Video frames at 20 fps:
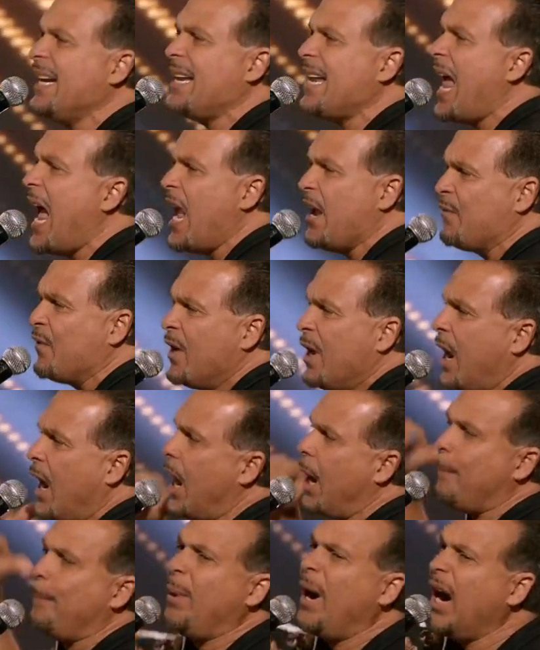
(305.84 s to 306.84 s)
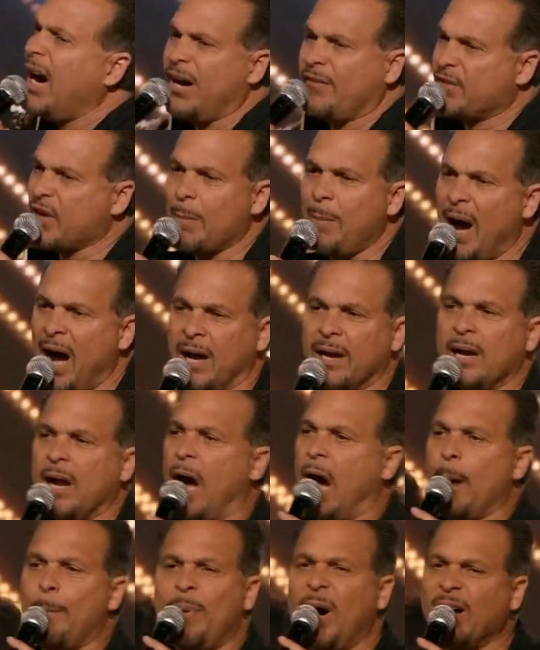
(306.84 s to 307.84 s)
life above, come on,
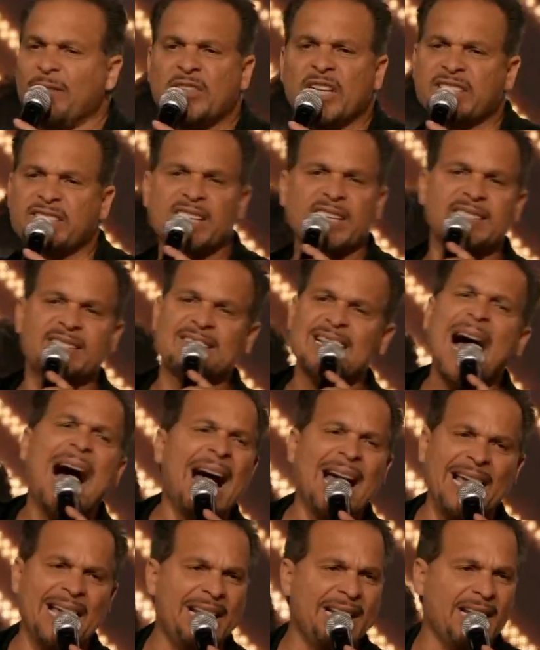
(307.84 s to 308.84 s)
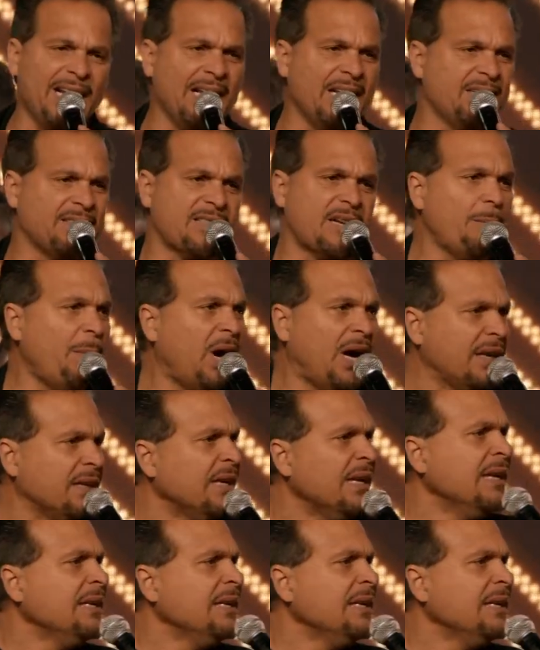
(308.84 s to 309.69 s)
above the society's, come on,